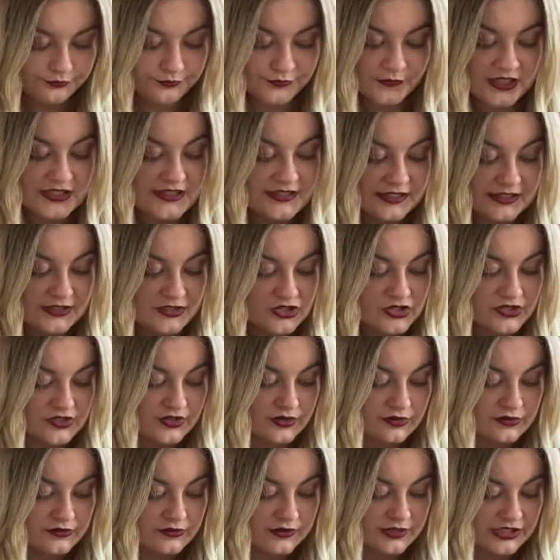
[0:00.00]
So it's just those
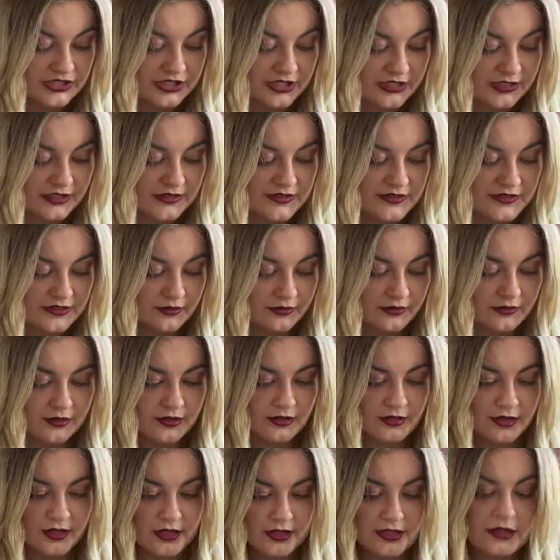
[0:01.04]
three shades. So the
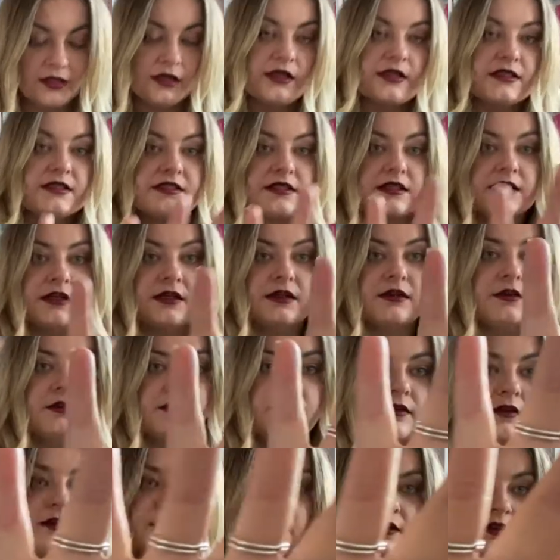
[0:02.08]
highlighter
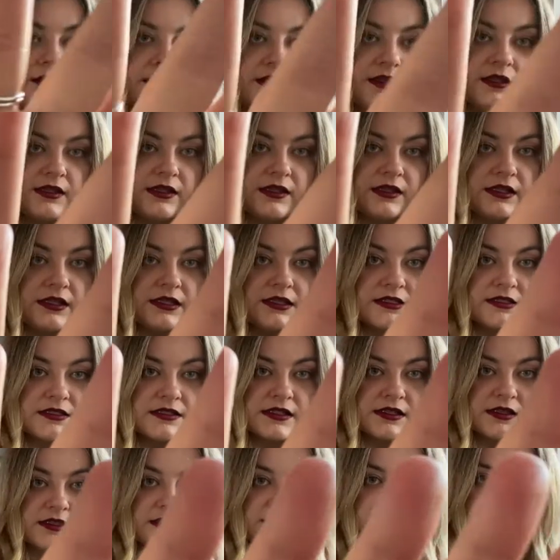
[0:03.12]
is
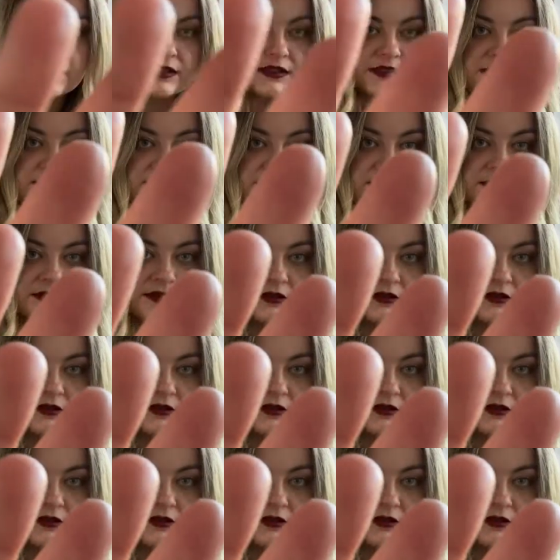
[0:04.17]
this